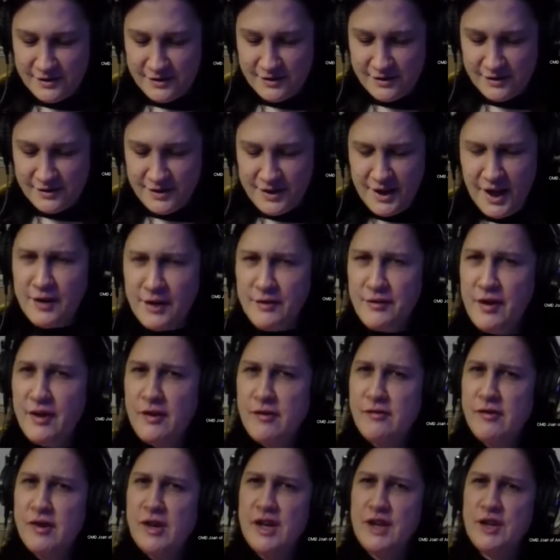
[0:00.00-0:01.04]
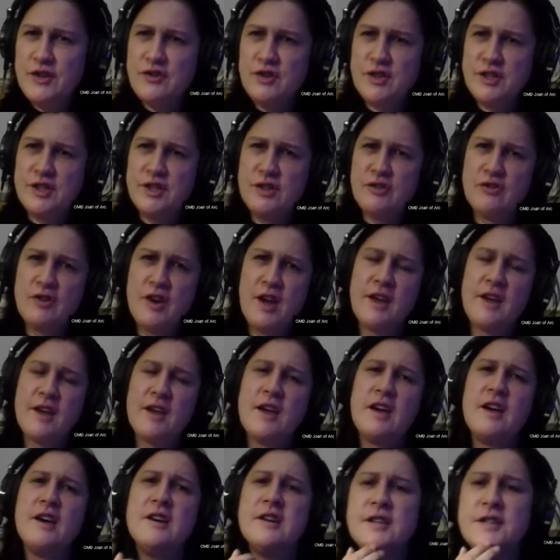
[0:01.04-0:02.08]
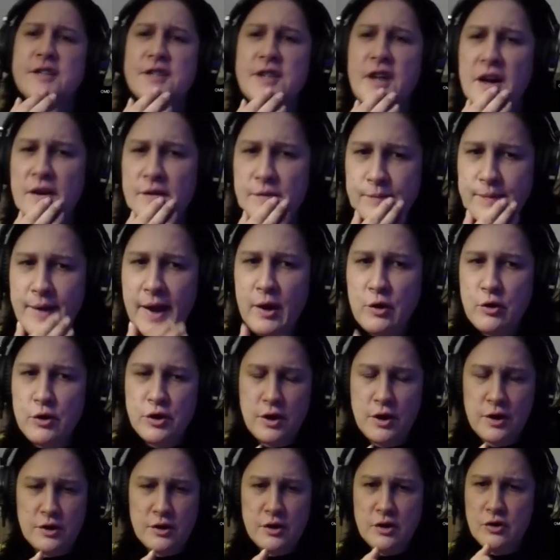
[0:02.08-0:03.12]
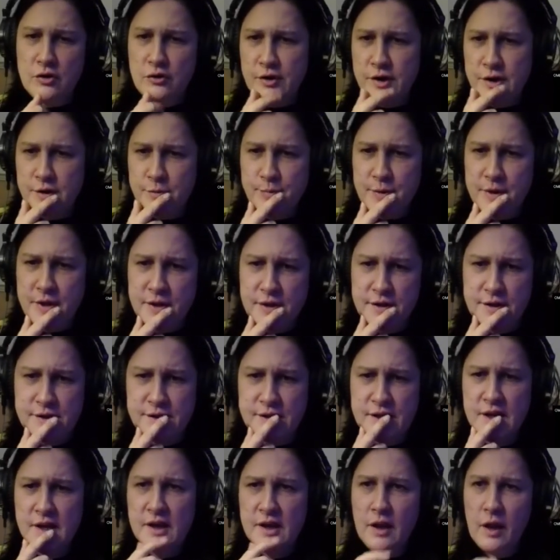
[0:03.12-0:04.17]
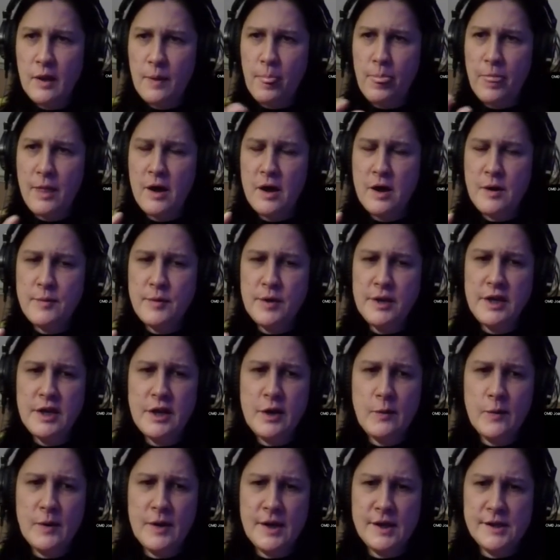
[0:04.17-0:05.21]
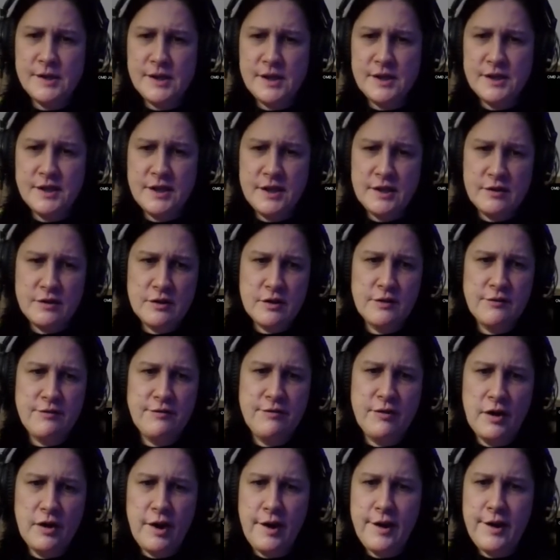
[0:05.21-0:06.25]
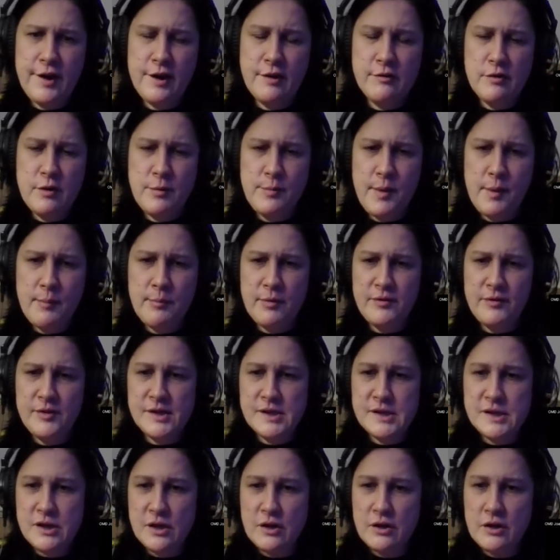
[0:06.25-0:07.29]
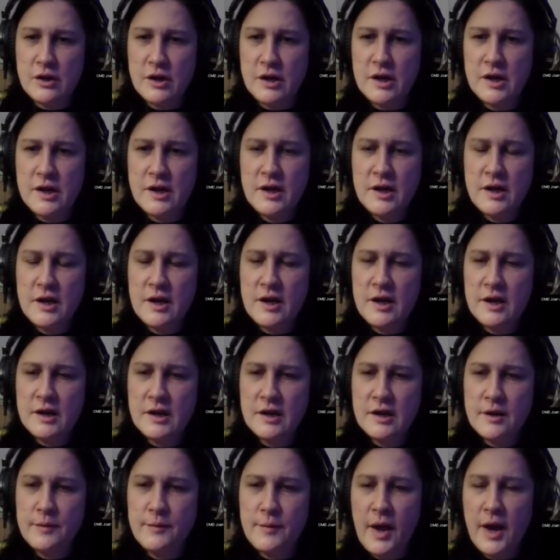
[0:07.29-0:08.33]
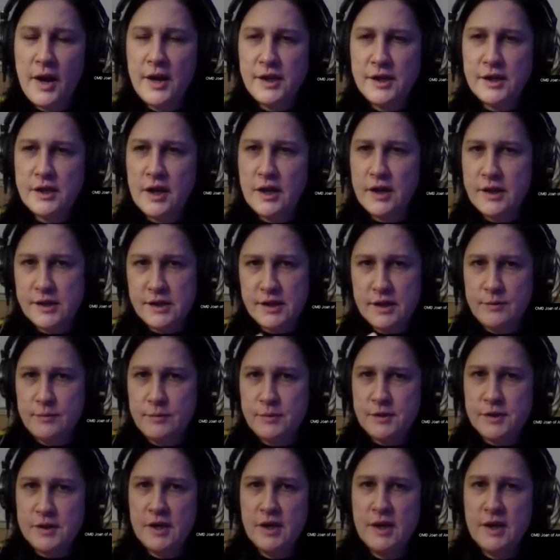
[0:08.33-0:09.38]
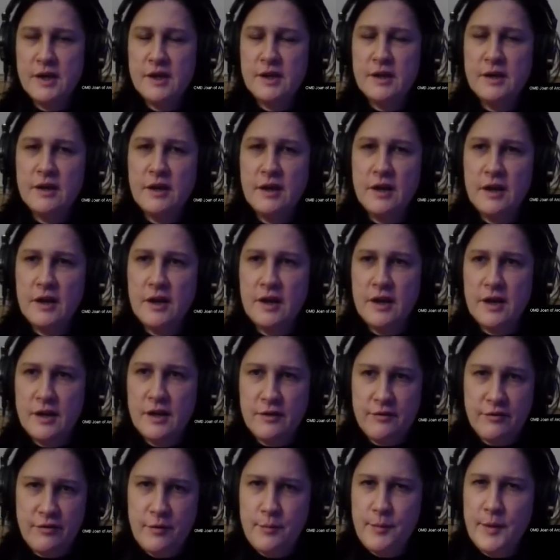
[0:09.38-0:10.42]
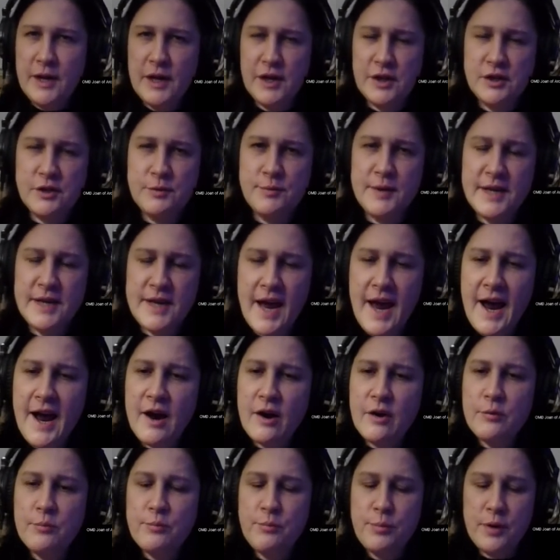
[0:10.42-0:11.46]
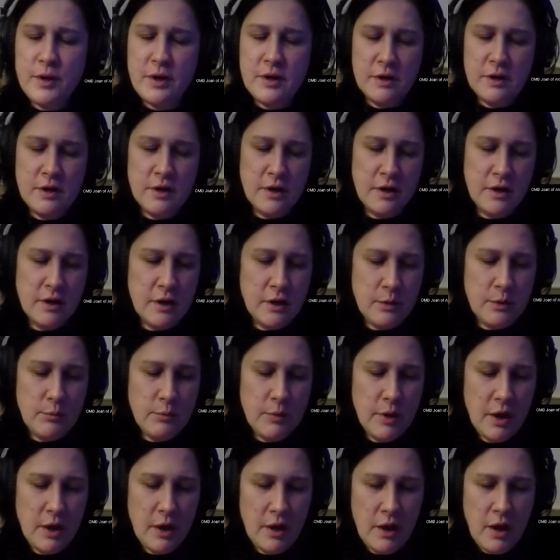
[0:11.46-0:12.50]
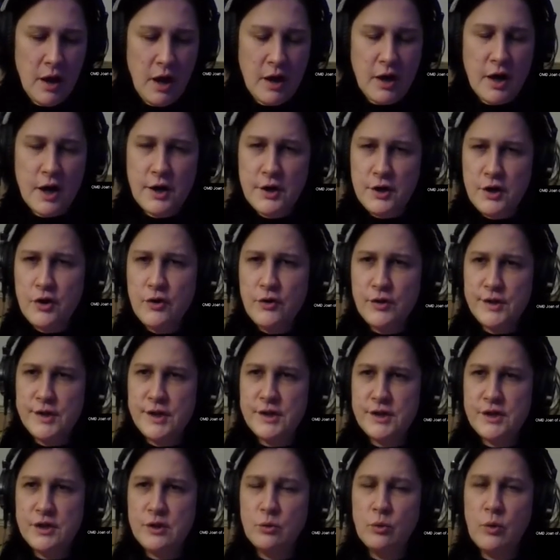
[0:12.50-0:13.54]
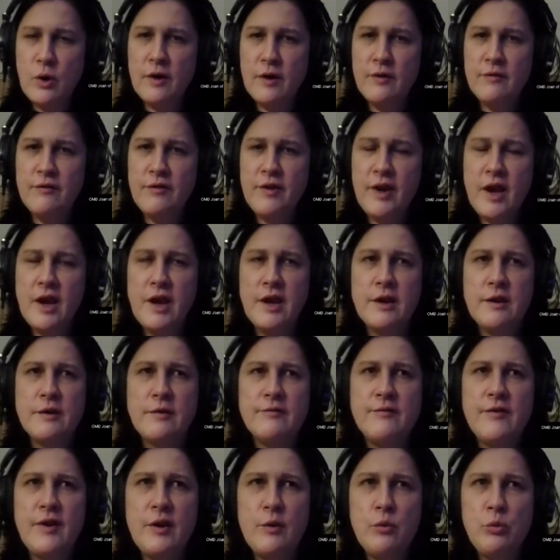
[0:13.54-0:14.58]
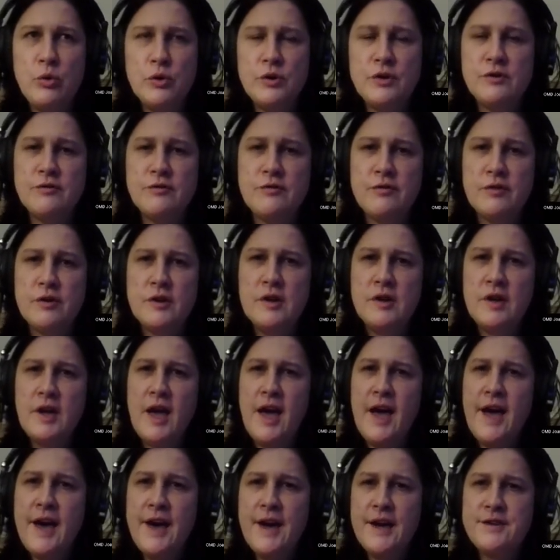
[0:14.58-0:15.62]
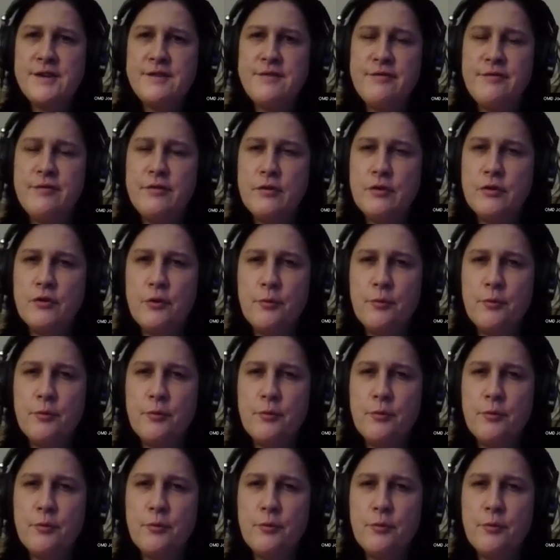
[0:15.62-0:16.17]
yeah, very really interesting track, and I'm now kind of curious because uh, equally as I didn't fully remember this song, um, and it kind of seems uh, familiar to me now, but um, I'm kind of curious as to what they they would have had for